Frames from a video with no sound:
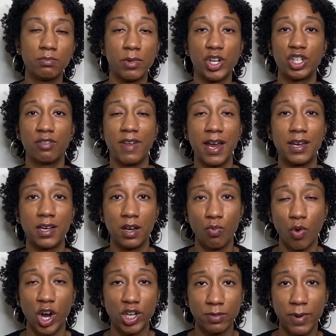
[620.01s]
much that I didn't
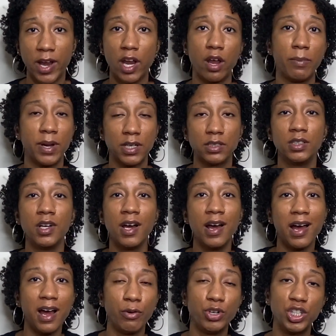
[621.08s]
wash my hair because
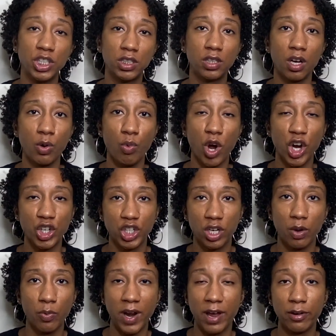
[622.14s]
I was just gonna wash
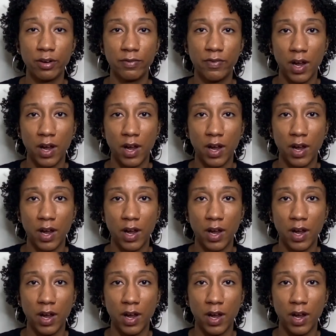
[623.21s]
it when I